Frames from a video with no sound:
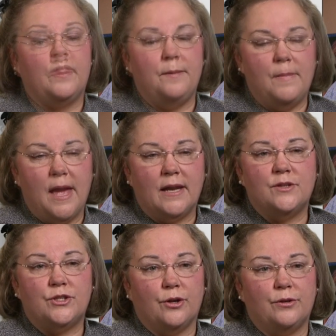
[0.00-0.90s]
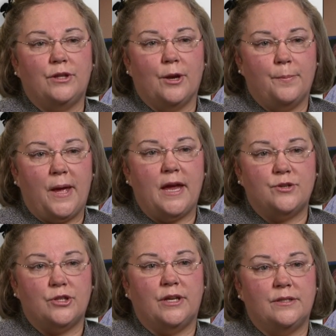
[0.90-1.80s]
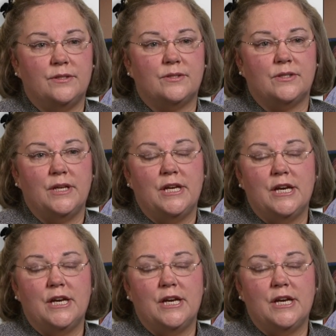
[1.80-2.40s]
They manage their patients